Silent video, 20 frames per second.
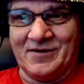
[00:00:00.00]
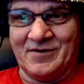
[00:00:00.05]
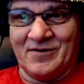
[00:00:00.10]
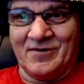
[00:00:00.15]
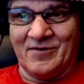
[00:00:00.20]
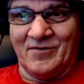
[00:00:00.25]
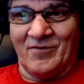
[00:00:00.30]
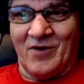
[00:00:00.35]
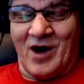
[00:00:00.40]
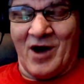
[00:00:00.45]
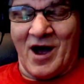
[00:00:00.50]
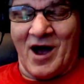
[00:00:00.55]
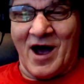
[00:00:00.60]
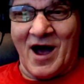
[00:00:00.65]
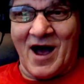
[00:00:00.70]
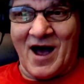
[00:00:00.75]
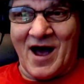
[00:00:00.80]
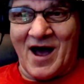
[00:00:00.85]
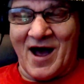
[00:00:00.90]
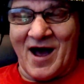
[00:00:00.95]

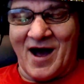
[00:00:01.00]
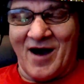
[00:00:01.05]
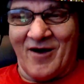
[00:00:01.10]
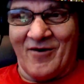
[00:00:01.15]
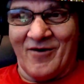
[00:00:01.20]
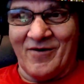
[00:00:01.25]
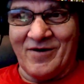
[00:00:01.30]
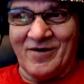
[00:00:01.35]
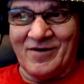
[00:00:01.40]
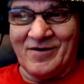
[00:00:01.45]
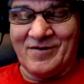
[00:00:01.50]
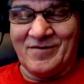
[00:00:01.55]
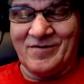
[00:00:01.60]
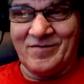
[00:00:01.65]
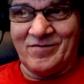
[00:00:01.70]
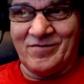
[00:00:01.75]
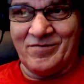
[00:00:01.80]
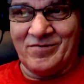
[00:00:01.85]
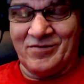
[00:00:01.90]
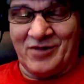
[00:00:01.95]
Wow.
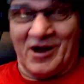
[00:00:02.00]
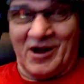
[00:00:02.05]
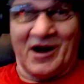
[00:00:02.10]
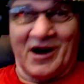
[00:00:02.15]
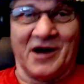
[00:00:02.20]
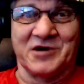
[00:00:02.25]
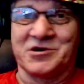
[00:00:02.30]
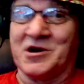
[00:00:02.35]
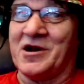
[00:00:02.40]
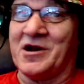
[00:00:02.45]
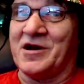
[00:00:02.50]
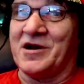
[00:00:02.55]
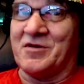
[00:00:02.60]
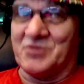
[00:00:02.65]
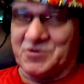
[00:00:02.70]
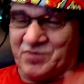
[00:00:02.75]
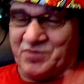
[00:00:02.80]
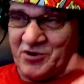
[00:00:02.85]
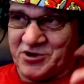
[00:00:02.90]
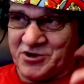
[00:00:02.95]
Like I said, he was
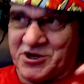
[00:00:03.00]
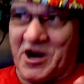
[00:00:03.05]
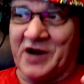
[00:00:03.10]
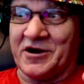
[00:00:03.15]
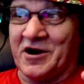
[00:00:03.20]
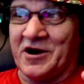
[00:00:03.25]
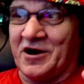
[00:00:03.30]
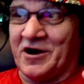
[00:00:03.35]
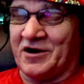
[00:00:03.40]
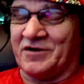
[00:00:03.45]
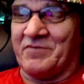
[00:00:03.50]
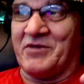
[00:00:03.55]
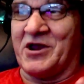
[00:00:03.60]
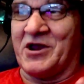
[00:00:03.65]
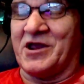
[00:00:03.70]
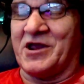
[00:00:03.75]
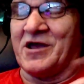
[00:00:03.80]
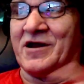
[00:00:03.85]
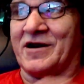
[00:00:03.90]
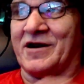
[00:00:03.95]
projecting at the
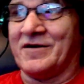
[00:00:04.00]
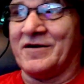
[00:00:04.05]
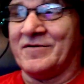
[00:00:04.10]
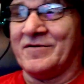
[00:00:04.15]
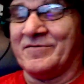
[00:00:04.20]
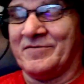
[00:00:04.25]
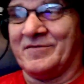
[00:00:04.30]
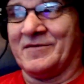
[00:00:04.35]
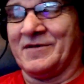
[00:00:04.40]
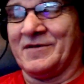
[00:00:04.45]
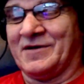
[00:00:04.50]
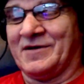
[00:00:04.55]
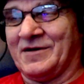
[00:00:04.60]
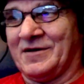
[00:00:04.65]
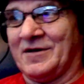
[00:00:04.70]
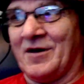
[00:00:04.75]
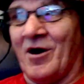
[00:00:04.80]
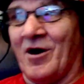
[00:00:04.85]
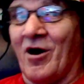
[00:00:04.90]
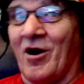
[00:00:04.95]
beginning.
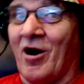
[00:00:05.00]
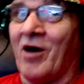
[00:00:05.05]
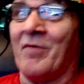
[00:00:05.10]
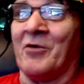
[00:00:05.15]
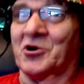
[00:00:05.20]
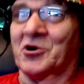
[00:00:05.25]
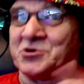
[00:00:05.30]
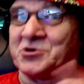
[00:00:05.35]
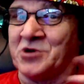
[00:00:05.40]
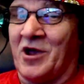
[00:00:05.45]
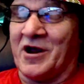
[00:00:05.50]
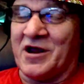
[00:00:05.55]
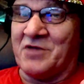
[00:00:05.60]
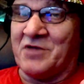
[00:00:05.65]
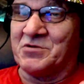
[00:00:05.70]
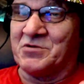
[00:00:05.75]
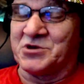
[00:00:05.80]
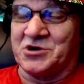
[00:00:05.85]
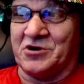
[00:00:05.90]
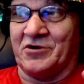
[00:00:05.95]
Almost like he
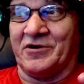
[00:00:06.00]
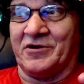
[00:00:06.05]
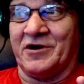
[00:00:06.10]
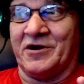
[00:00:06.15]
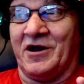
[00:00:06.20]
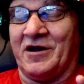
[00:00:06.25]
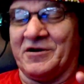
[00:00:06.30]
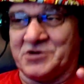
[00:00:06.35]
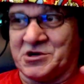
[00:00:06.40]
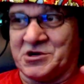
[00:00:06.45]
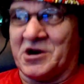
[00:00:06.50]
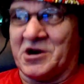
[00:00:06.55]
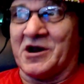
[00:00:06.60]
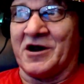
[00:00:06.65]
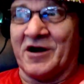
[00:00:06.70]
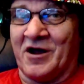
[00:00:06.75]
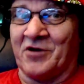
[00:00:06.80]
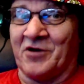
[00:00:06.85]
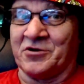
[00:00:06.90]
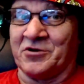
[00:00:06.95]
was singing, singing
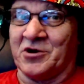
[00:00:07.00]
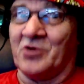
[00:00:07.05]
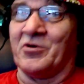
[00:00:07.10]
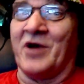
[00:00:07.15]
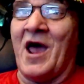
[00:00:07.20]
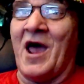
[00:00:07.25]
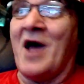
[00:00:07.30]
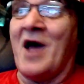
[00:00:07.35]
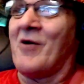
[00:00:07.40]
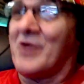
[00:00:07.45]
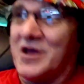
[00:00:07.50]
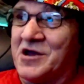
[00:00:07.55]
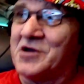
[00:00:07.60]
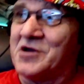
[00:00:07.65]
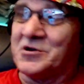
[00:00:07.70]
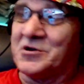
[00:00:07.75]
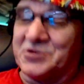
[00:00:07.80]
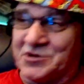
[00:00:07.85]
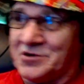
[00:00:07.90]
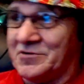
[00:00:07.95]
alto. Now he
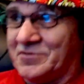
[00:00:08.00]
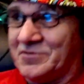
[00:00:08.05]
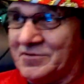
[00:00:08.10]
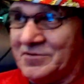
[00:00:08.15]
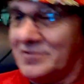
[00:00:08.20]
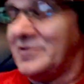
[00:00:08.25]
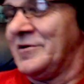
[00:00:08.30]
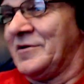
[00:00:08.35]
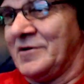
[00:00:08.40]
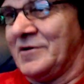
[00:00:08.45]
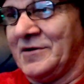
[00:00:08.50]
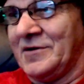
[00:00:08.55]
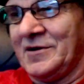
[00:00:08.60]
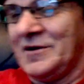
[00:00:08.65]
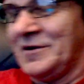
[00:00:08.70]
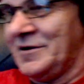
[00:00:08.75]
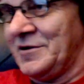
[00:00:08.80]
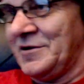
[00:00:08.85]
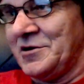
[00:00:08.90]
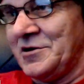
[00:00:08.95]
is.
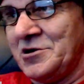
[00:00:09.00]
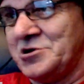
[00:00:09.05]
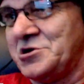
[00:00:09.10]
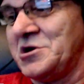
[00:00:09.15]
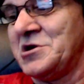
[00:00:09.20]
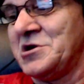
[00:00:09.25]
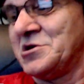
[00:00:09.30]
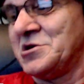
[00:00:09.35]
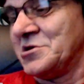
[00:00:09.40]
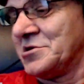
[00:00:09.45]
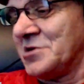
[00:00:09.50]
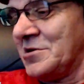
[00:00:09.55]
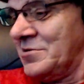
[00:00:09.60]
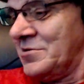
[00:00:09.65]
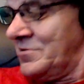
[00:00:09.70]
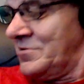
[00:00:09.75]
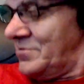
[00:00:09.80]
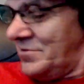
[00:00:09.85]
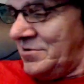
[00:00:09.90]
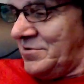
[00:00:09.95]
Jesus.
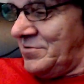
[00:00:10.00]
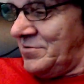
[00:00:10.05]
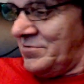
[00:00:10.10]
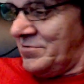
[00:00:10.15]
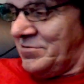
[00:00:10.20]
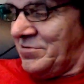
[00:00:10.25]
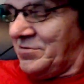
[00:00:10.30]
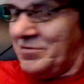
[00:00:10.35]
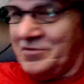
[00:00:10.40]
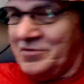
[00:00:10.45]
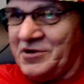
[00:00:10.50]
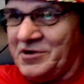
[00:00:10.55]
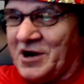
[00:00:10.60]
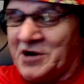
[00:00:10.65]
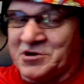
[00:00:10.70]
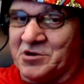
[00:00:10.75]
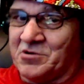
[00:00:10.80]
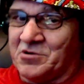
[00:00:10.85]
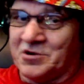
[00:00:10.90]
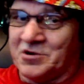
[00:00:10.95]
That's
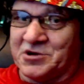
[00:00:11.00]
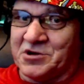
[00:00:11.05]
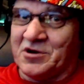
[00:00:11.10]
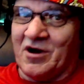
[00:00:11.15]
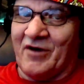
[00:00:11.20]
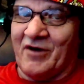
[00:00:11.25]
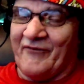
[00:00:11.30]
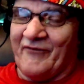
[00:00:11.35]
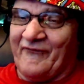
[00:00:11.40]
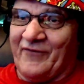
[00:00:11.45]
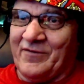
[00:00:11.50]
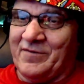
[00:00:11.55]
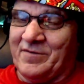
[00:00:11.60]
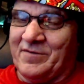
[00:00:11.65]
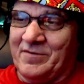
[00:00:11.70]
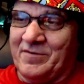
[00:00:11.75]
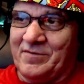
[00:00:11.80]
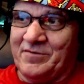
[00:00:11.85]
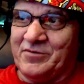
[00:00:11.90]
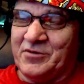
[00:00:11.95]
good stuff.
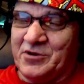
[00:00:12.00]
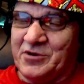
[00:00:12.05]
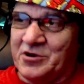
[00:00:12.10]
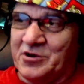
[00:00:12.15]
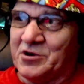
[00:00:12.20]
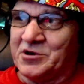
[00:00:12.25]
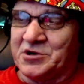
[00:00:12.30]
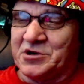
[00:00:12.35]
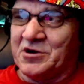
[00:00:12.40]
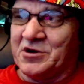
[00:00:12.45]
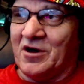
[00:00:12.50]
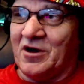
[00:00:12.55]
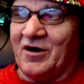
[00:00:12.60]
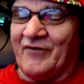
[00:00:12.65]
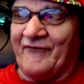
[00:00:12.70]
Good stuff.